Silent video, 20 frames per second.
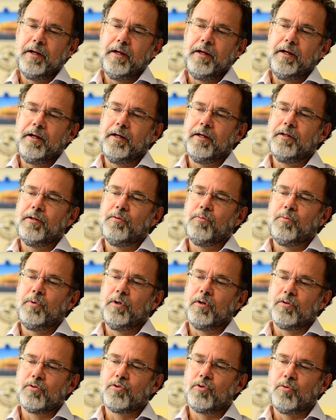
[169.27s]
And
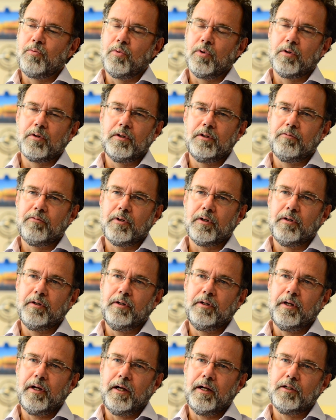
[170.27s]
we also work in a
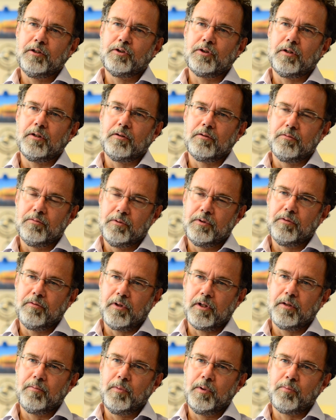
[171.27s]
very agile
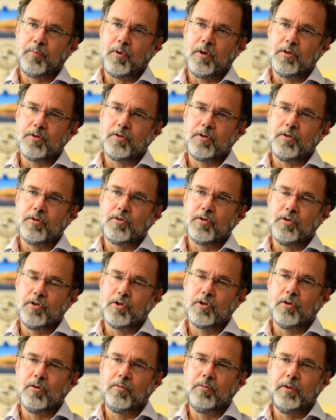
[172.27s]
development process,
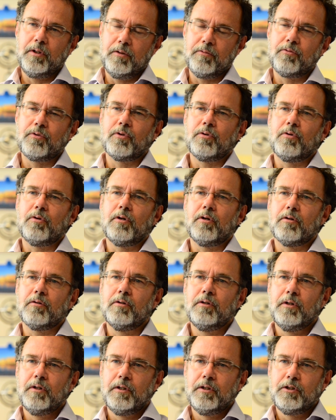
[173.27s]
and so if there
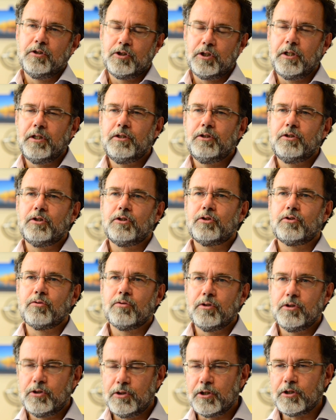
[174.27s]
are changes
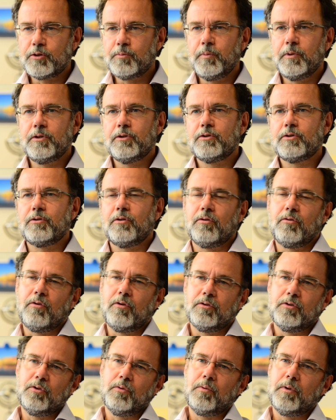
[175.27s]
or adjustments
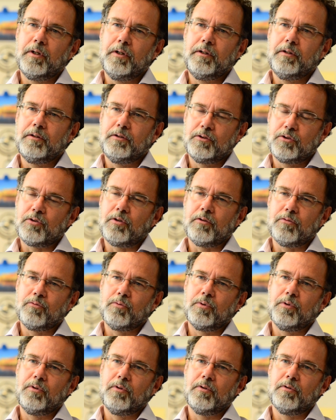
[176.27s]
along the way in the
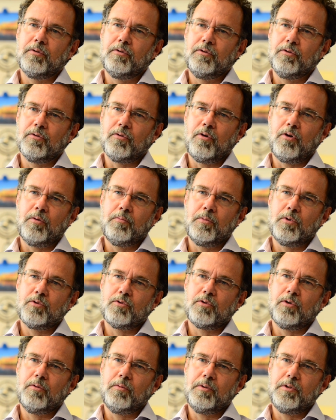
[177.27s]
software, there
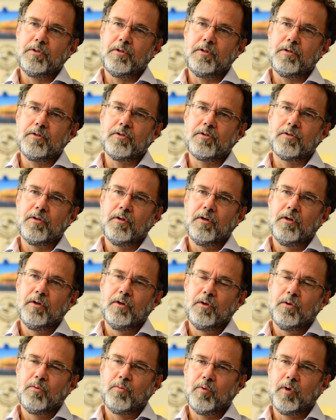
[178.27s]
almost always is,
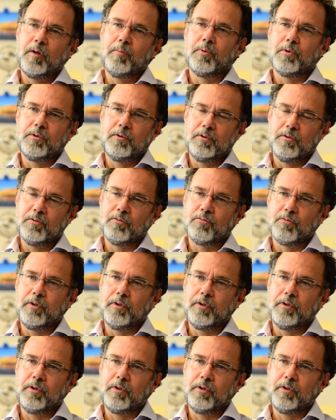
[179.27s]
we're able to